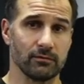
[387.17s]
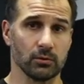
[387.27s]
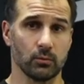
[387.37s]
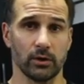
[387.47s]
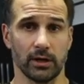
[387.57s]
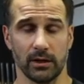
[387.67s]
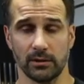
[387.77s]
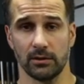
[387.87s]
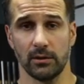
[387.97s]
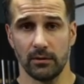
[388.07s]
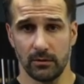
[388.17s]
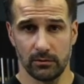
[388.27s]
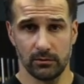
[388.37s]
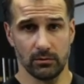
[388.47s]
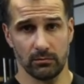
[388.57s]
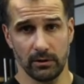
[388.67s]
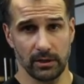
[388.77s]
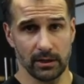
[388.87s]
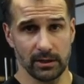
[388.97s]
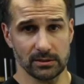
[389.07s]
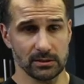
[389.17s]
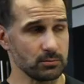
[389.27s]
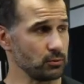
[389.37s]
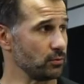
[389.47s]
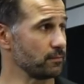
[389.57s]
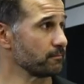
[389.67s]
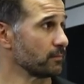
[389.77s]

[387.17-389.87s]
for the workout, you're running nice and smooth.